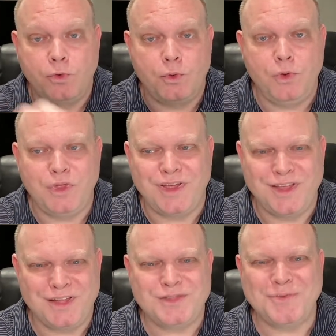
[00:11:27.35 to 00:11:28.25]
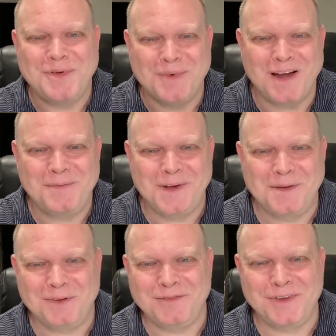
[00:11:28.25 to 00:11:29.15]
through the hints, we might have been
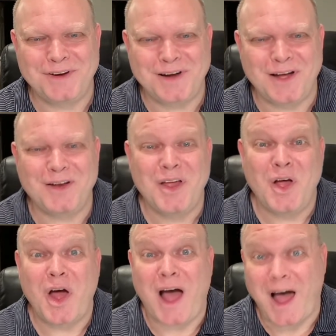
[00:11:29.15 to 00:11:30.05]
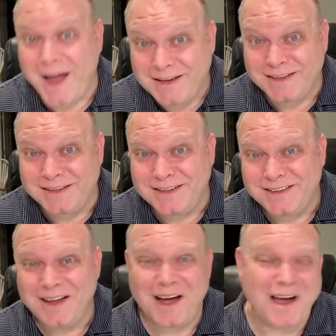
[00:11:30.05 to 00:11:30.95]
able to figure it out. I didn't.
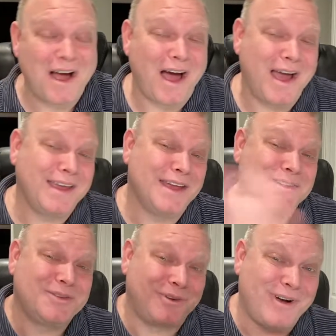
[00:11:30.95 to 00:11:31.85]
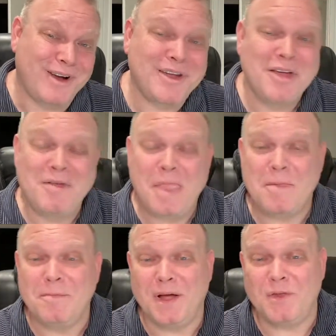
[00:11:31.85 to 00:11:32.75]
I guessed wrong,
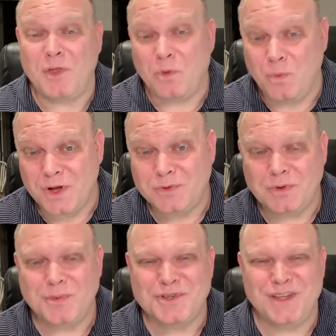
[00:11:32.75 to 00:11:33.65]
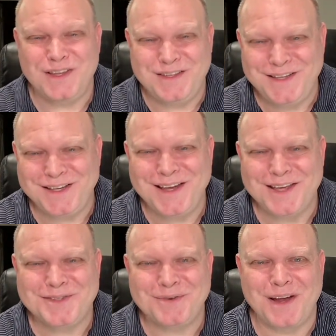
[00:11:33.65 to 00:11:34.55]
but there was one person that did
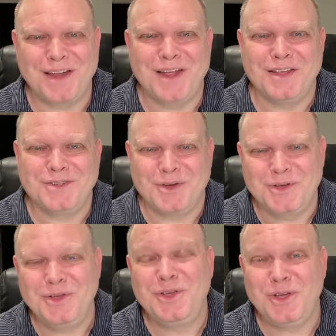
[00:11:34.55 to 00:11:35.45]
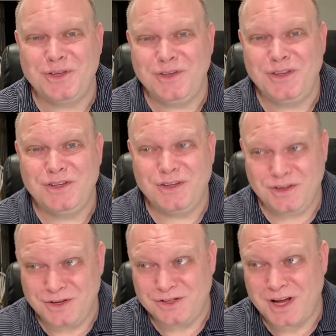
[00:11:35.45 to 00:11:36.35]
guess right. So good
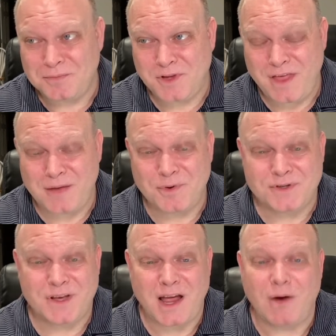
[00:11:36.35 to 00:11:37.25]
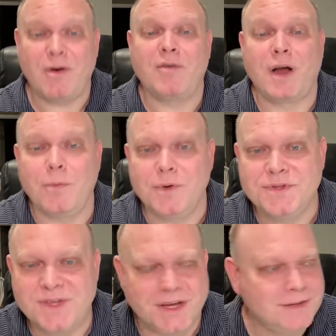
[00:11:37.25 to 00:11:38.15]
good job to that person. However, I will
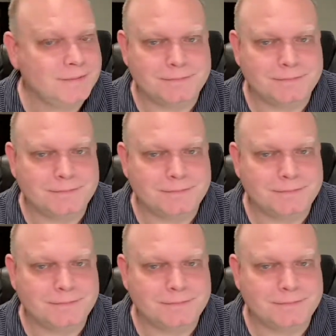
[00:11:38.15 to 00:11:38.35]
say